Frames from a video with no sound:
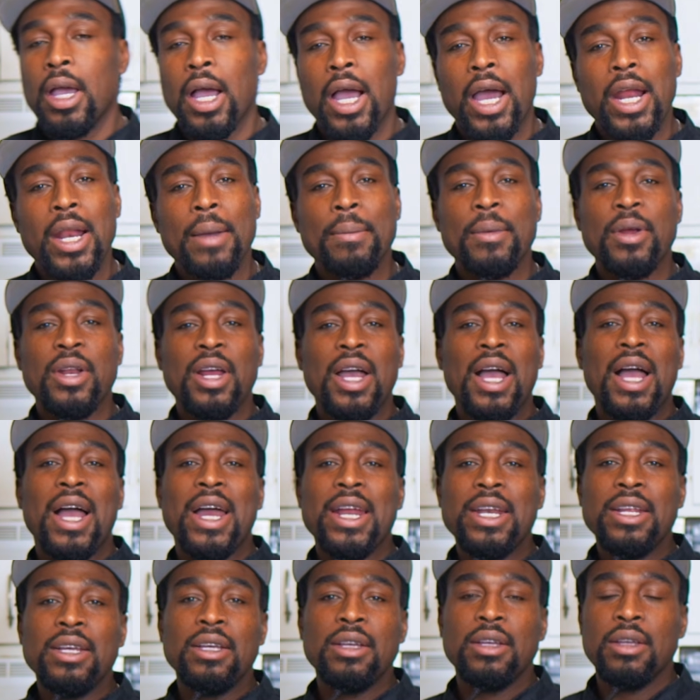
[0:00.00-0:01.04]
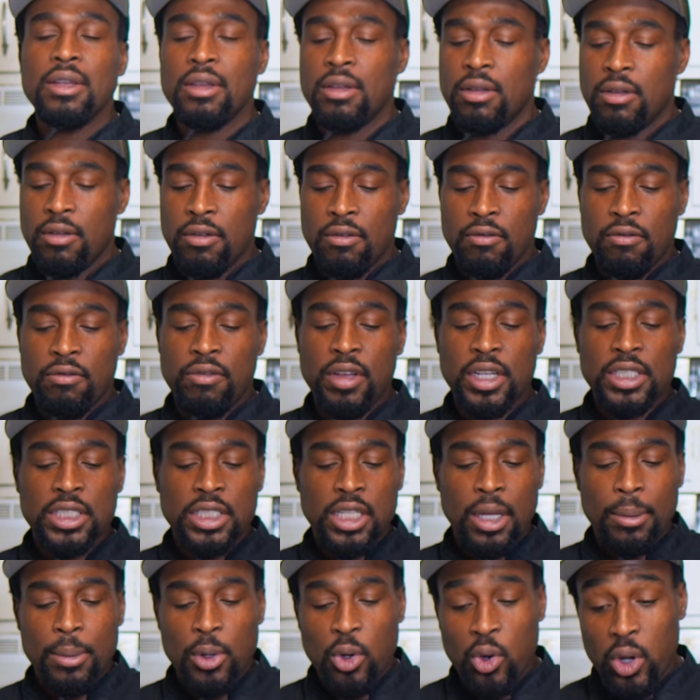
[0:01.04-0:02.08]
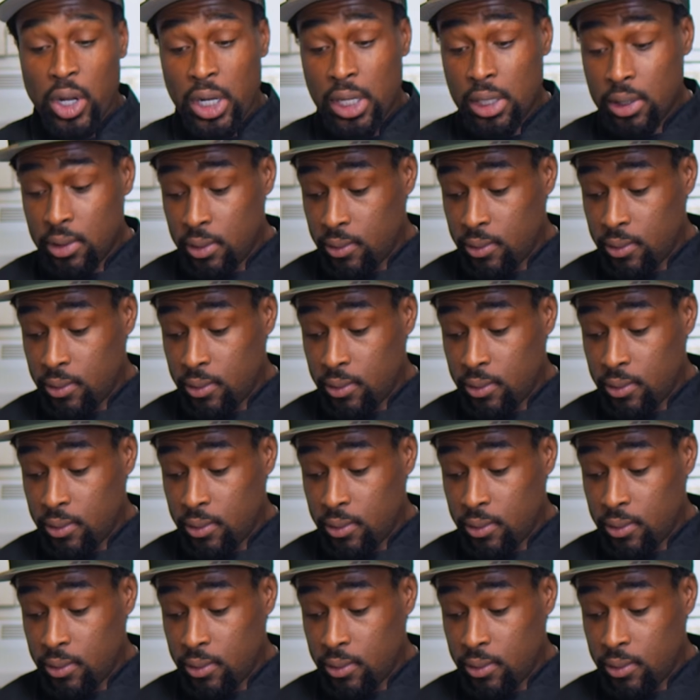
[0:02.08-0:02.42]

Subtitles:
And I'm gonna add vegetable oil.